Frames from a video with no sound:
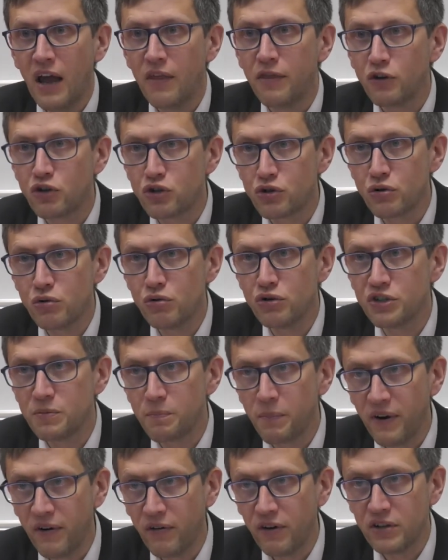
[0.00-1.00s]
the true
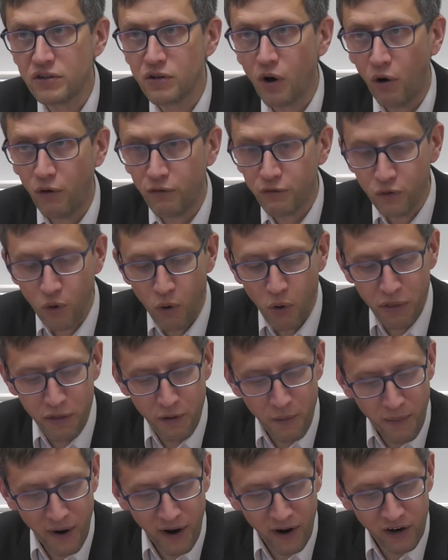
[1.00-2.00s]
spirit of North
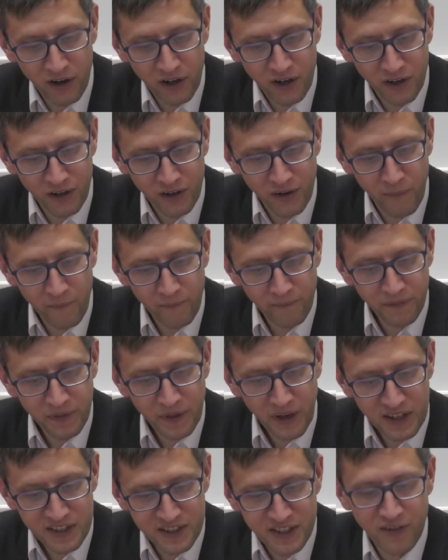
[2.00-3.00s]
American
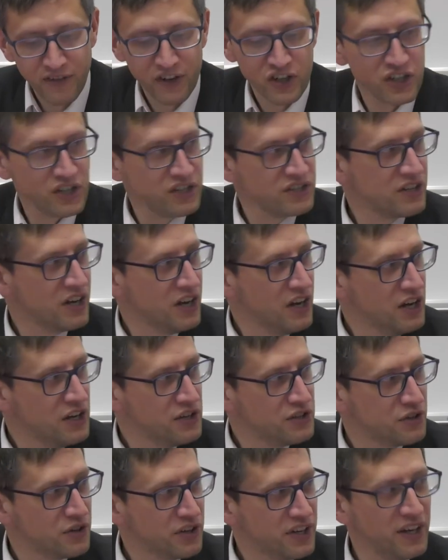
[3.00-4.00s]
savages.
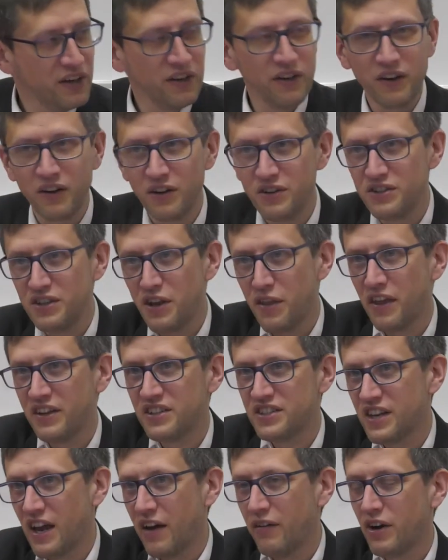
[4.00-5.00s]
So here you can see that
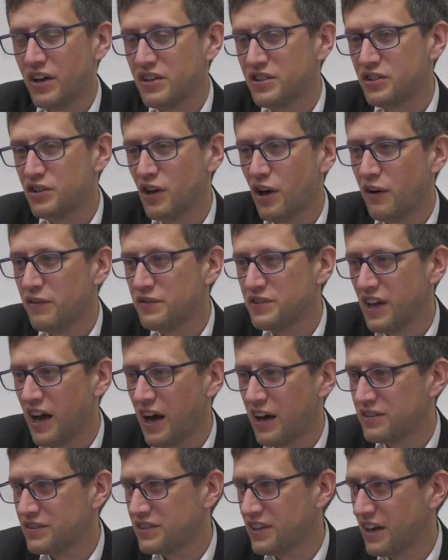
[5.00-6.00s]
Sarah serves
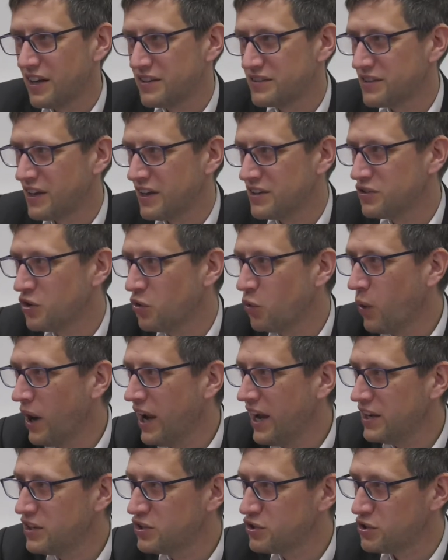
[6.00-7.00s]
as a
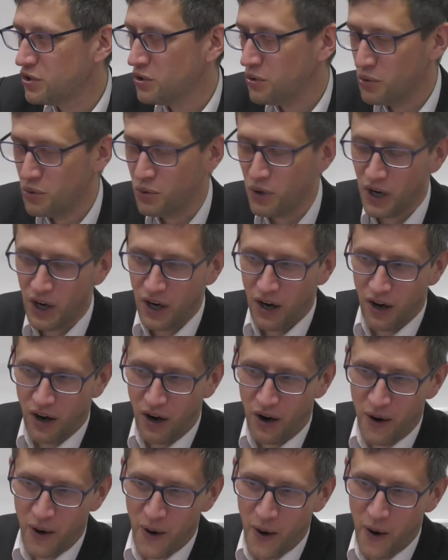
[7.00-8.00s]
way to
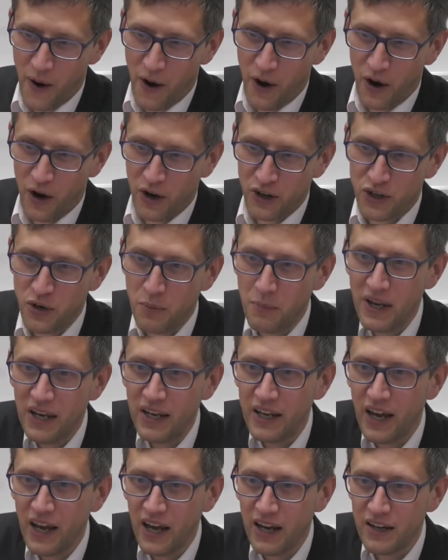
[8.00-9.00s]

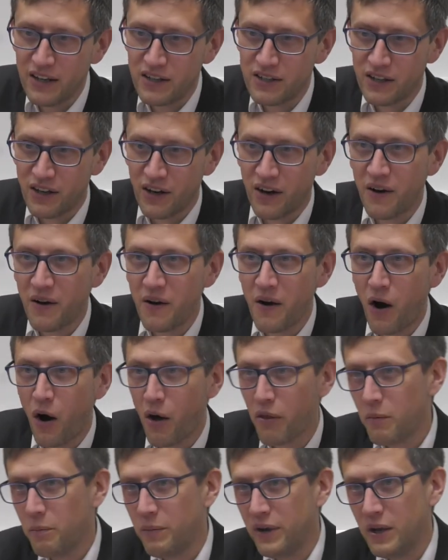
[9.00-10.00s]
humiliate
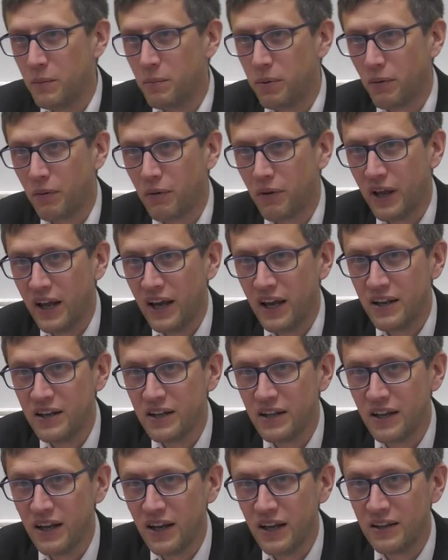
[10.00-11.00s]
other people
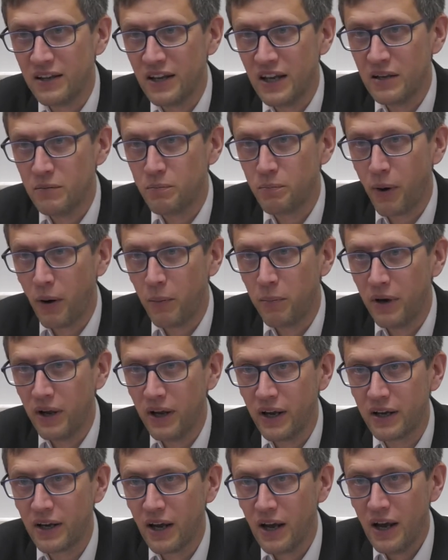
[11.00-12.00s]
in
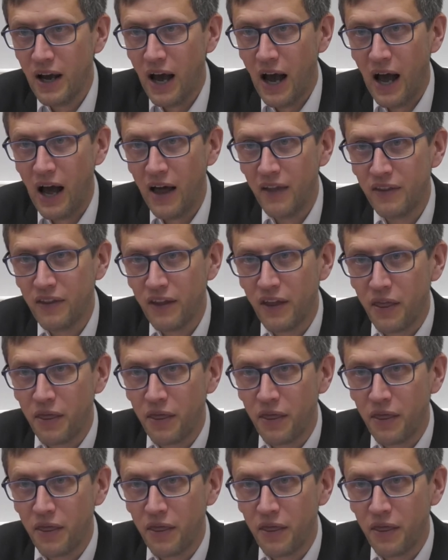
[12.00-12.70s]
public, and